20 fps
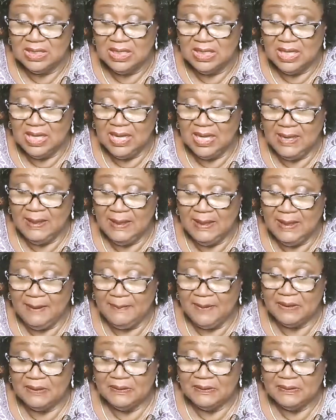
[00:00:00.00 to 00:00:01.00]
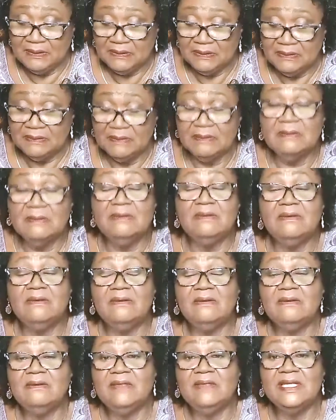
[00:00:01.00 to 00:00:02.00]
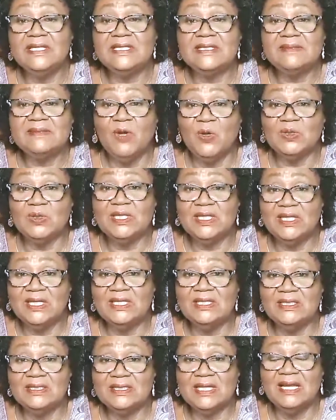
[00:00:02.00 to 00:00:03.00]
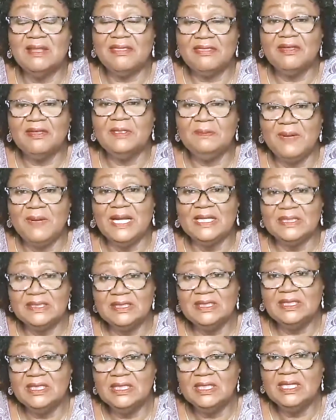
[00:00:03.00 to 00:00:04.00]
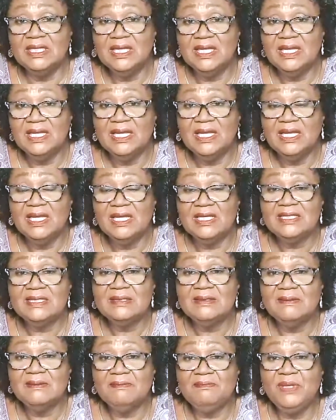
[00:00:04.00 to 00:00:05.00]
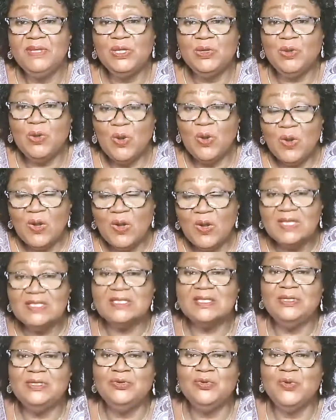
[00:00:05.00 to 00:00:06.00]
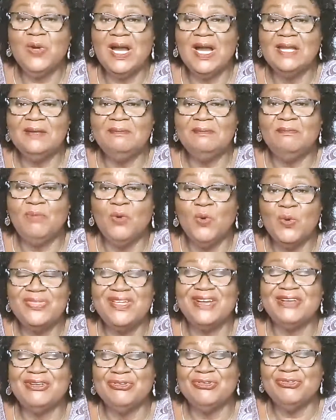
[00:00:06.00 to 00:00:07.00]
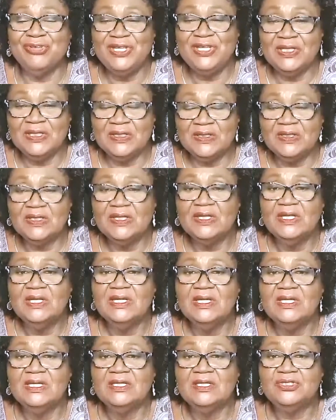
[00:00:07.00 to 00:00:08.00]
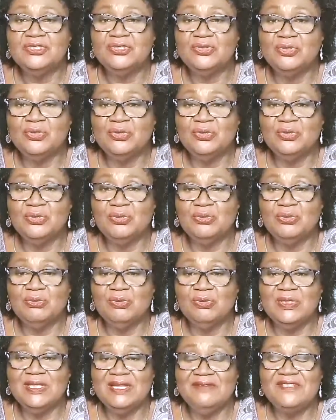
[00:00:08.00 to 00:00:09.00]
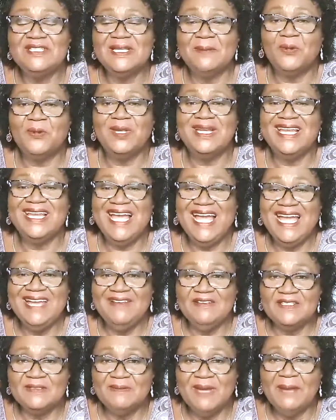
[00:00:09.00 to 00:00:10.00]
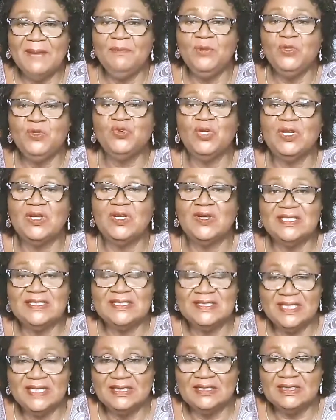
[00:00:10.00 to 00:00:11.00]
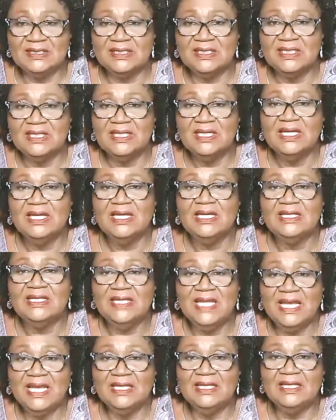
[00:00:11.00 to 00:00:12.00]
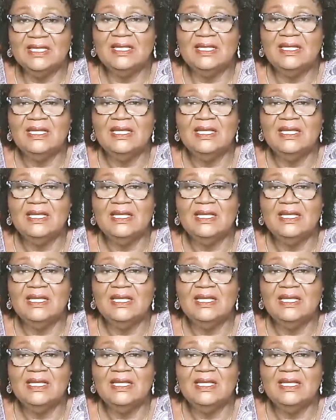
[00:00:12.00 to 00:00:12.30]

um, this mountain is a third party. Because you had both agreed to live separate lives by mutual consent, then